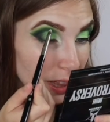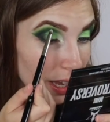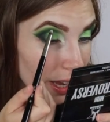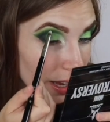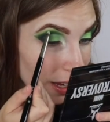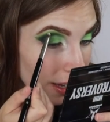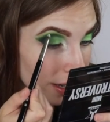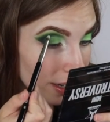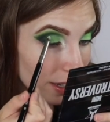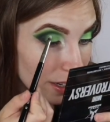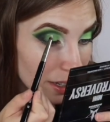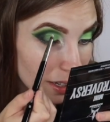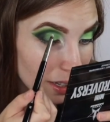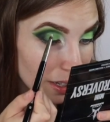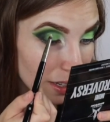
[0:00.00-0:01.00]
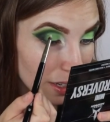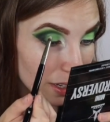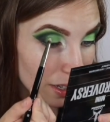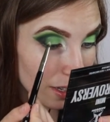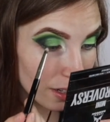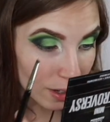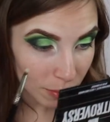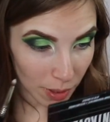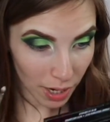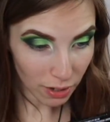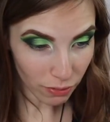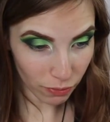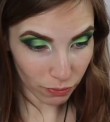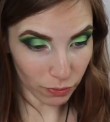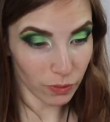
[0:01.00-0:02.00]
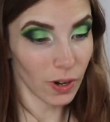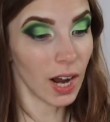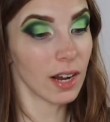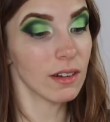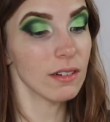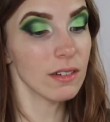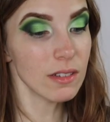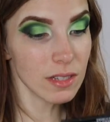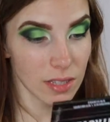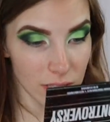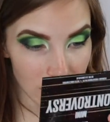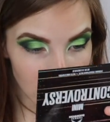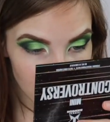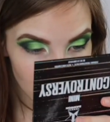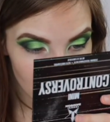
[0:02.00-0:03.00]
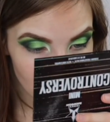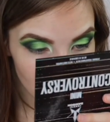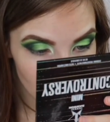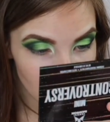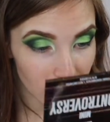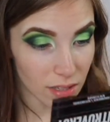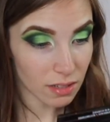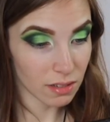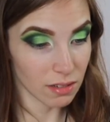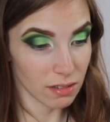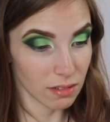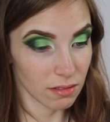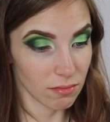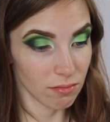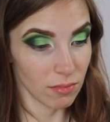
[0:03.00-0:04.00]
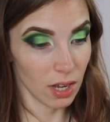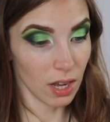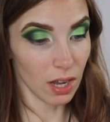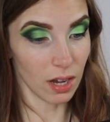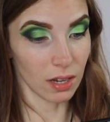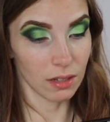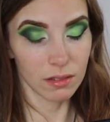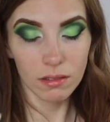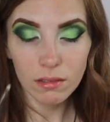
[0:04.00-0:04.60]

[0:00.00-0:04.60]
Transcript: that, oh, I have freckles? Huh.